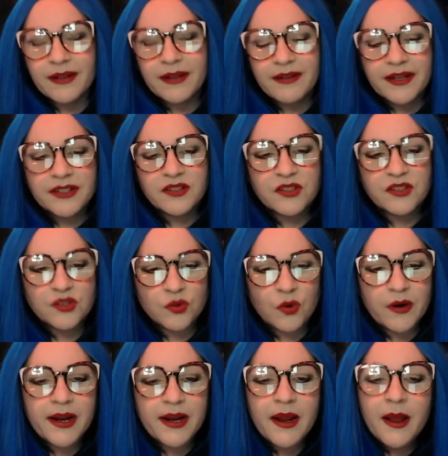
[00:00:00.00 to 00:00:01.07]
I liked the
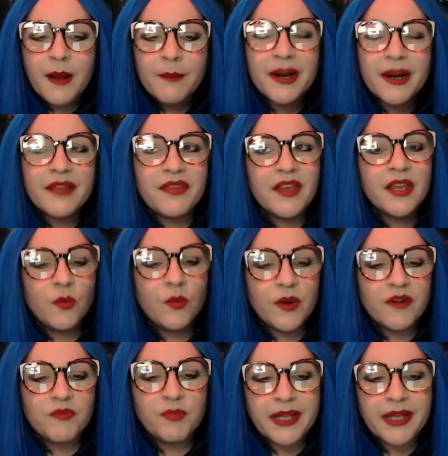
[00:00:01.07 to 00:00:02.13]
story, but I think it would
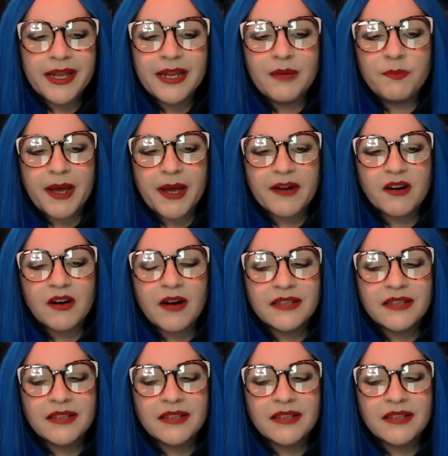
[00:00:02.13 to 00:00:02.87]
have played better